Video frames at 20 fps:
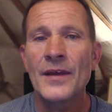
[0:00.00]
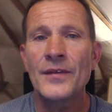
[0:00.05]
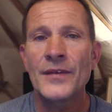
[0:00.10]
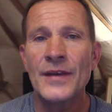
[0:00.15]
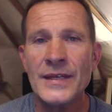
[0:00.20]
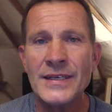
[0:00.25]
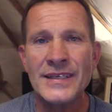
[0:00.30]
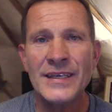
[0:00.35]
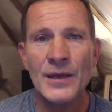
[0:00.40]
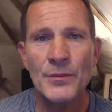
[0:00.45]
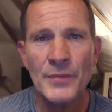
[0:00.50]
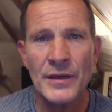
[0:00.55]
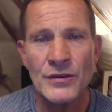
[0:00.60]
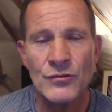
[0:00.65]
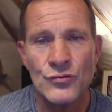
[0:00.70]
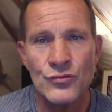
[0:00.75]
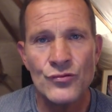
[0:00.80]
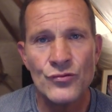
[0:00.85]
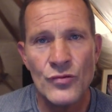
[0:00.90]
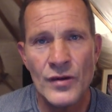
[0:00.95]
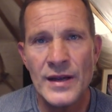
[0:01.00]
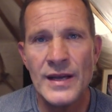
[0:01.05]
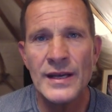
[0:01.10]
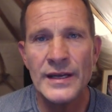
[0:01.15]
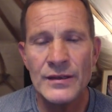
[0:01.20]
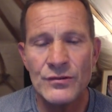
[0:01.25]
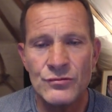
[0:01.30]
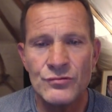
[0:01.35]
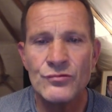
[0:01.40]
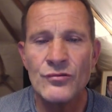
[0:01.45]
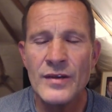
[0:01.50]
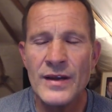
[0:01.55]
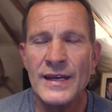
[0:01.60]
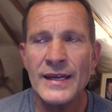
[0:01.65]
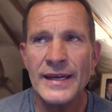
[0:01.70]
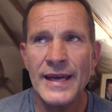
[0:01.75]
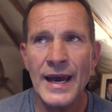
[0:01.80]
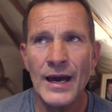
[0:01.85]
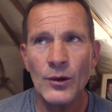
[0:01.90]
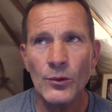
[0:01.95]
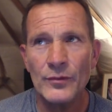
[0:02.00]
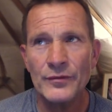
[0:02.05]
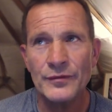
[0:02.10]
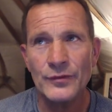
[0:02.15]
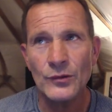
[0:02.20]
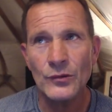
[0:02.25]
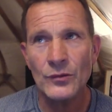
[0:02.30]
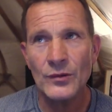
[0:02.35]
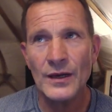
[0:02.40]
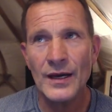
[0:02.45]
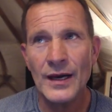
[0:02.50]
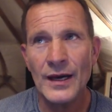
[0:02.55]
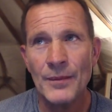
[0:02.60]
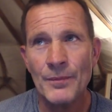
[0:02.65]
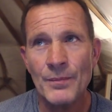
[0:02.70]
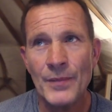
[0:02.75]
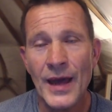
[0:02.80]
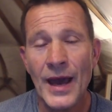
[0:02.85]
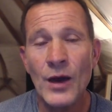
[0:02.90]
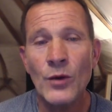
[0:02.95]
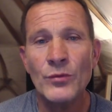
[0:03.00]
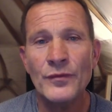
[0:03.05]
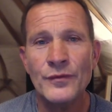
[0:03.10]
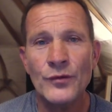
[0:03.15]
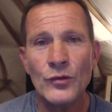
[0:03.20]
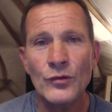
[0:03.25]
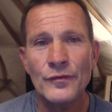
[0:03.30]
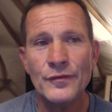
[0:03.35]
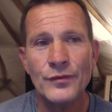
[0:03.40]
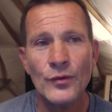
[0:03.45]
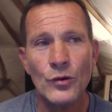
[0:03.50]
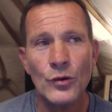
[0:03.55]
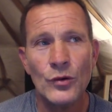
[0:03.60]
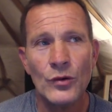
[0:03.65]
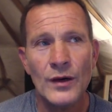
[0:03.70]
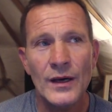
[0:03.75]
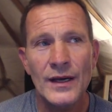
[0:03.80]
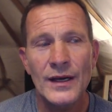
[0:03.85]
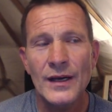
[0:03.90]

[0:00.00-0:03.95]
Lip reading: This can be really, really helpful. Helpful for